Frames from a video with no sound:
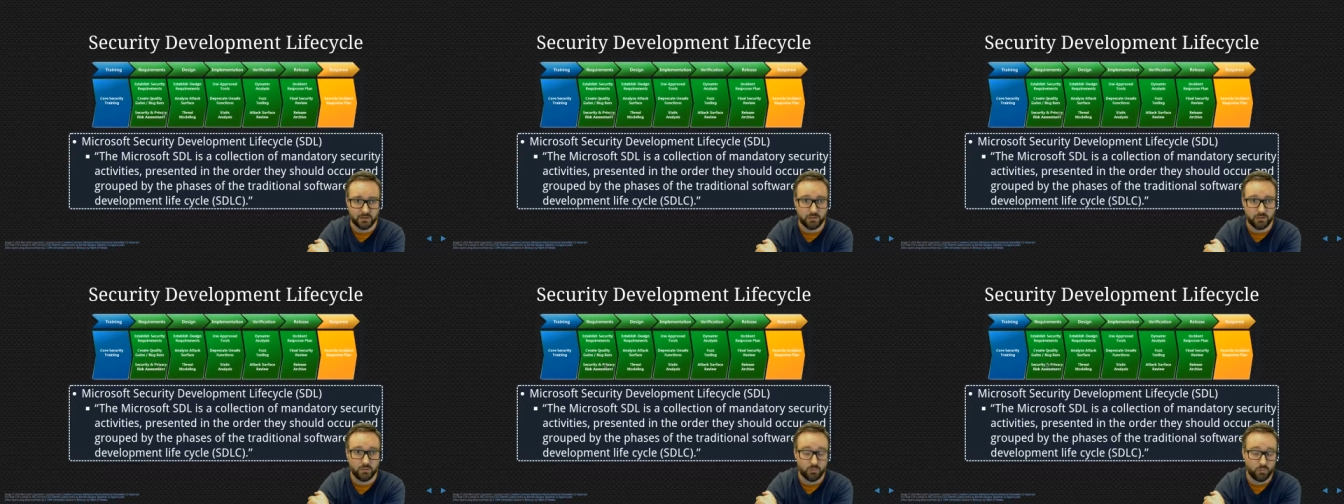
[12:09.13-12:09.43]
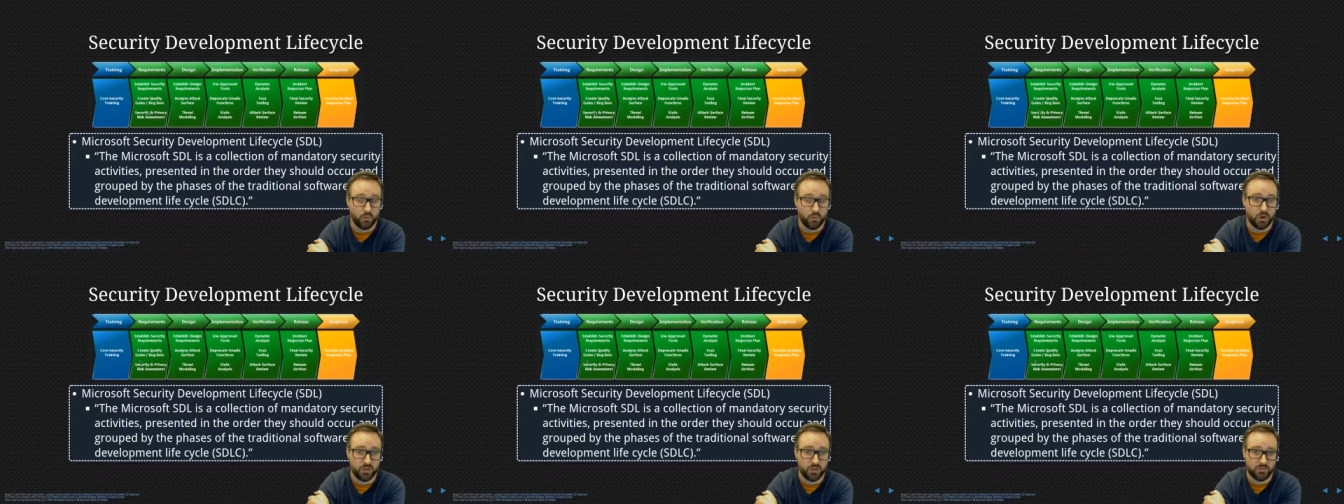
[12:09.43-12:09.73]

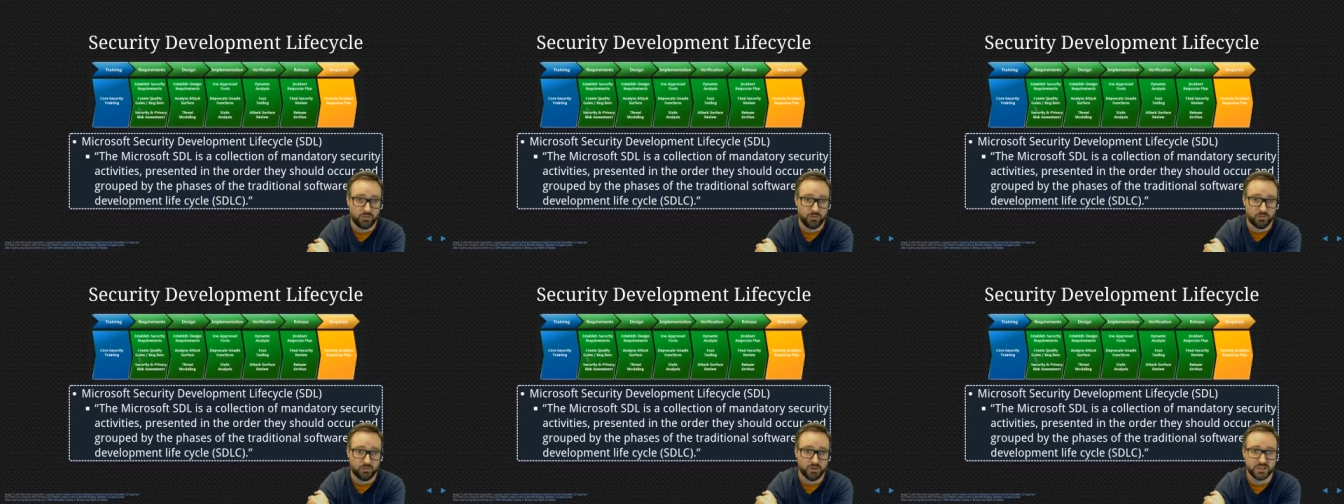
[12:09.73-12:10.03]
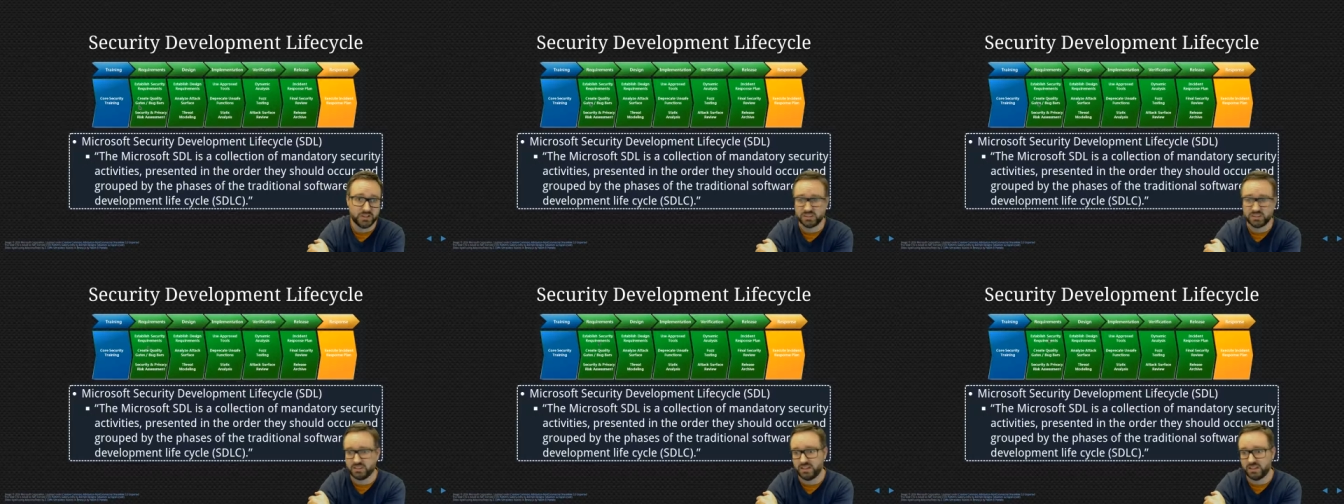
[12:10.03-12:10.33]
what the
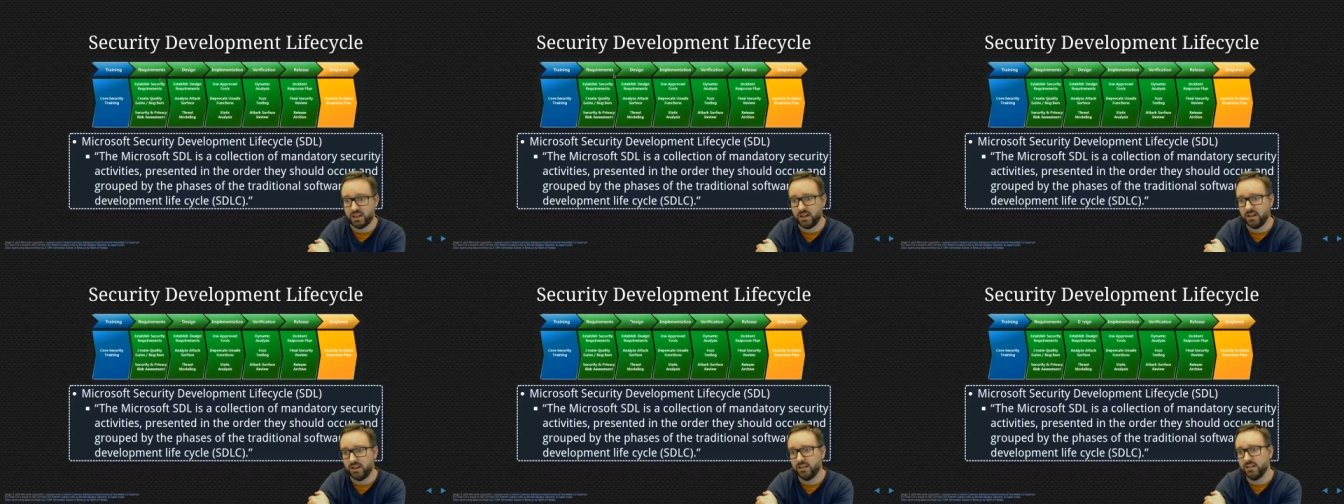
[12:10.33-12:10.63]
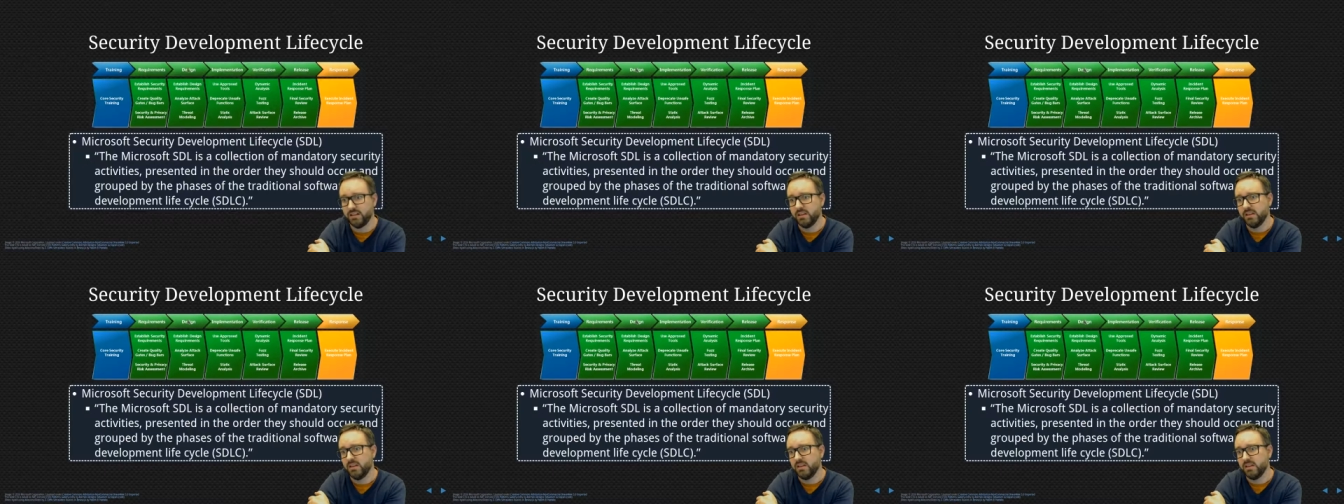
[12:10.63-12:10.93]
risks are
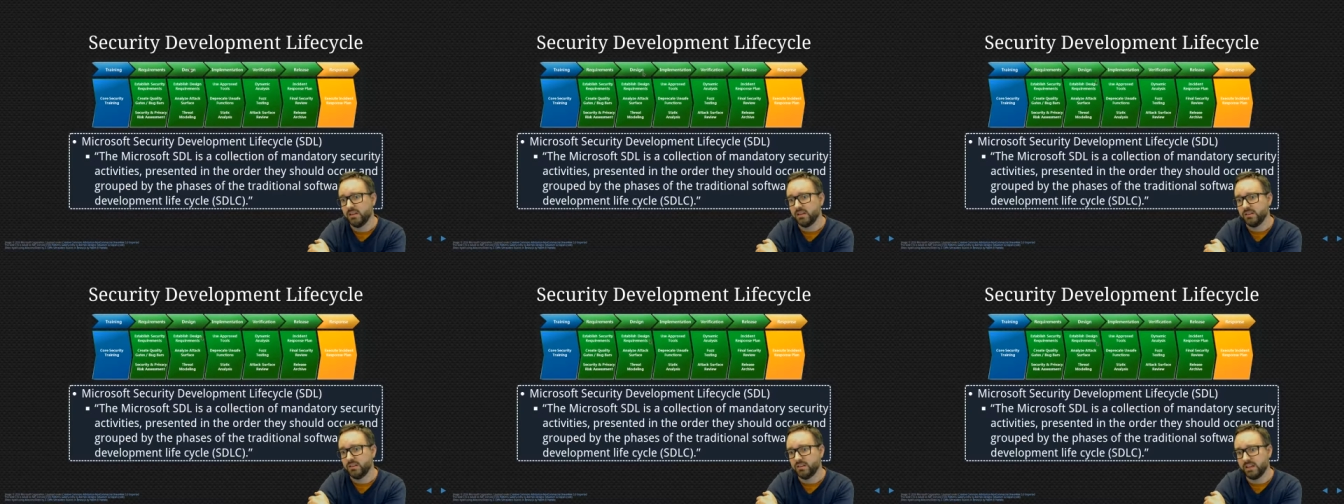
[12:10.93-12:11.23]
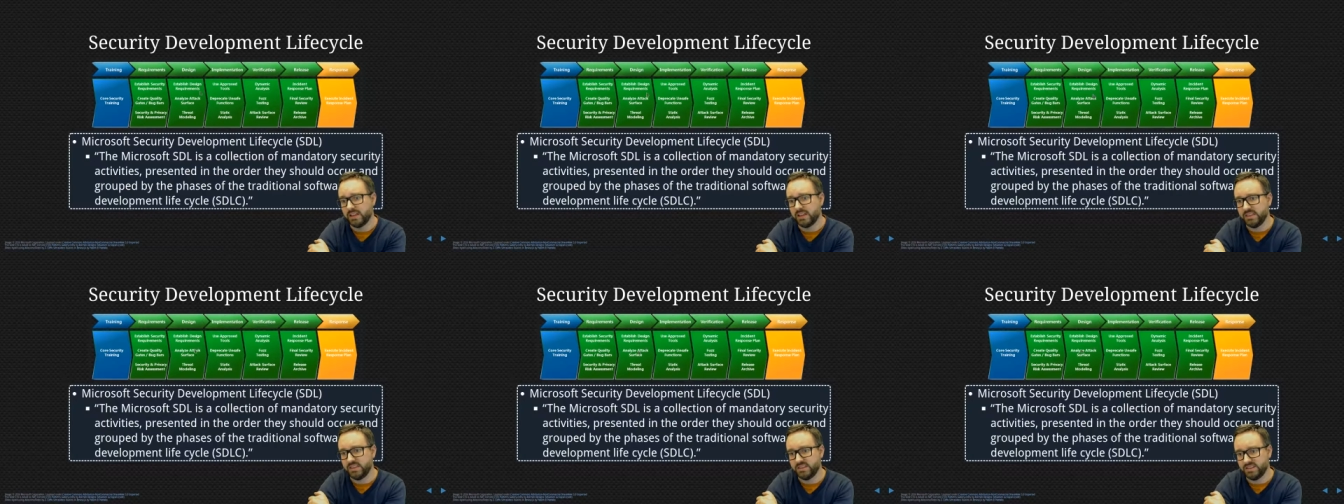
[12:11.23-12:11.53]

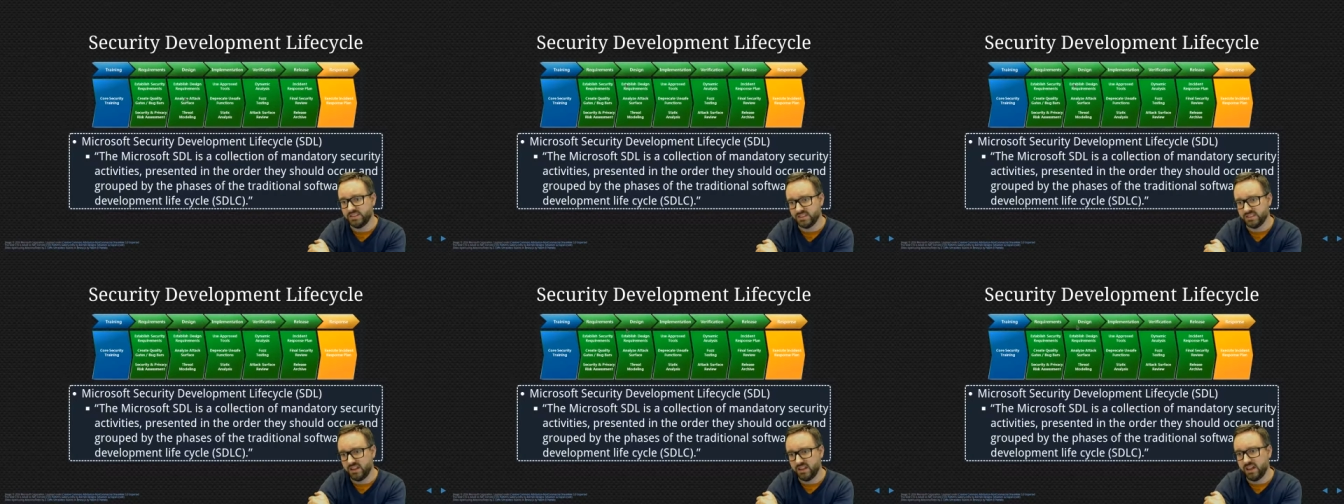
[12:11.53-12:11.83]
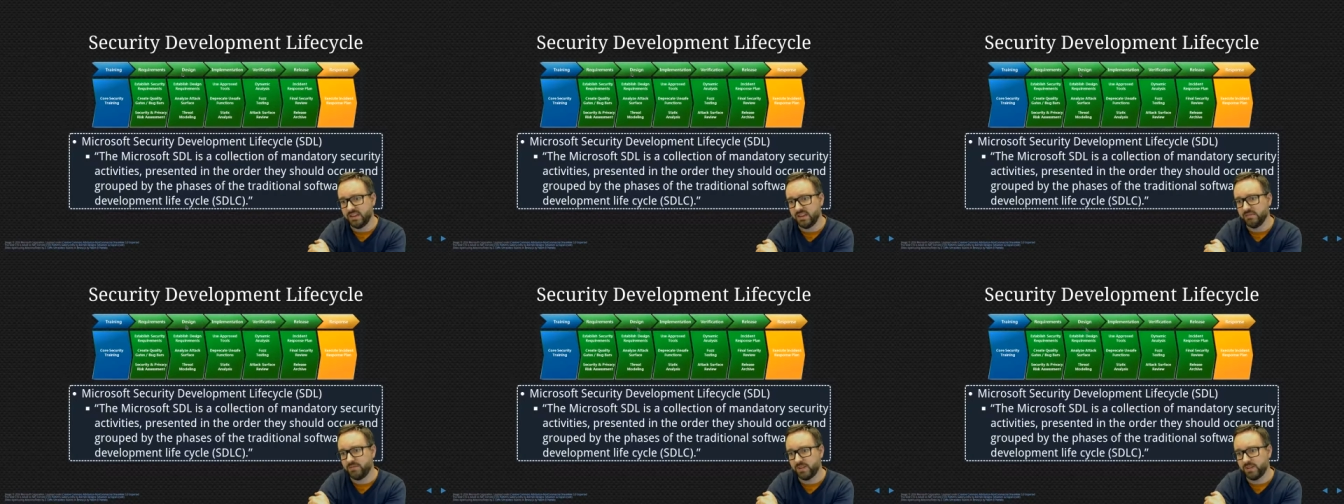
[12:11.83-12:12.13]
in the
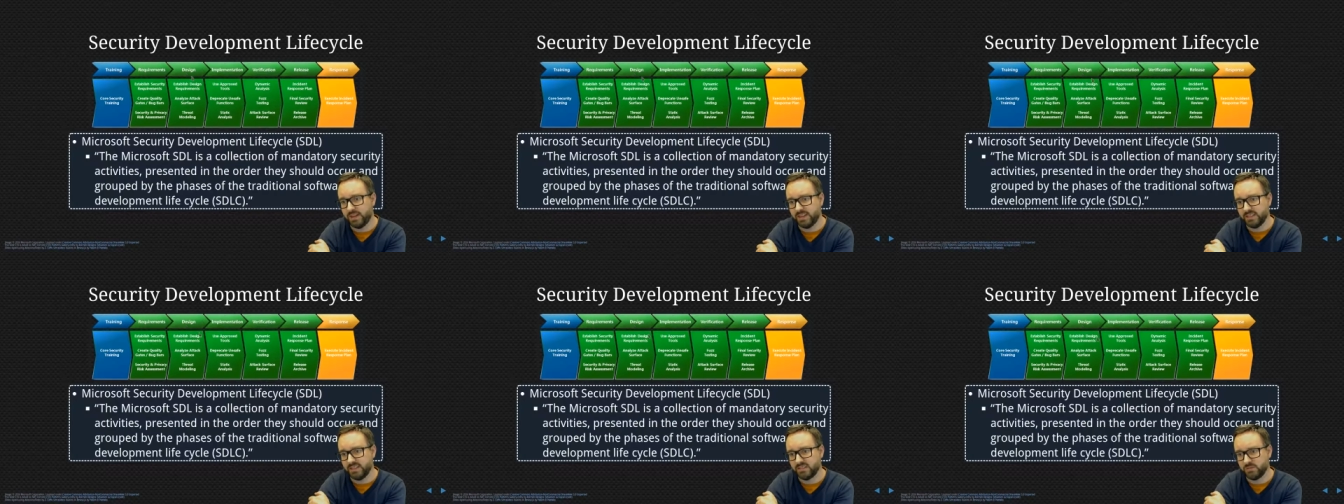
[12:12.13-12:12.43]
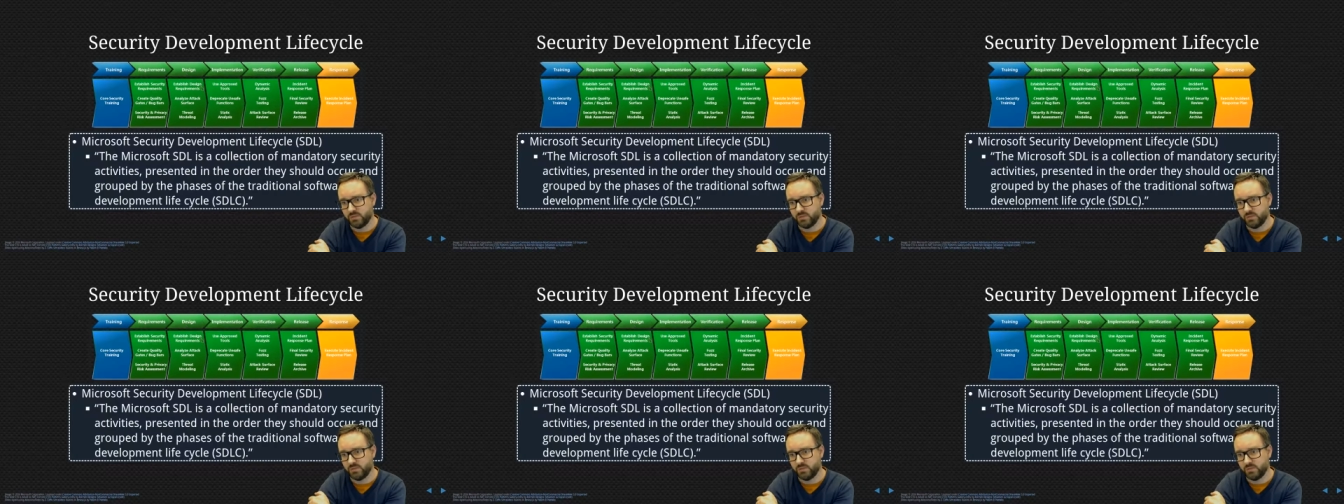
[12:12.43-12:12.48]
design phase.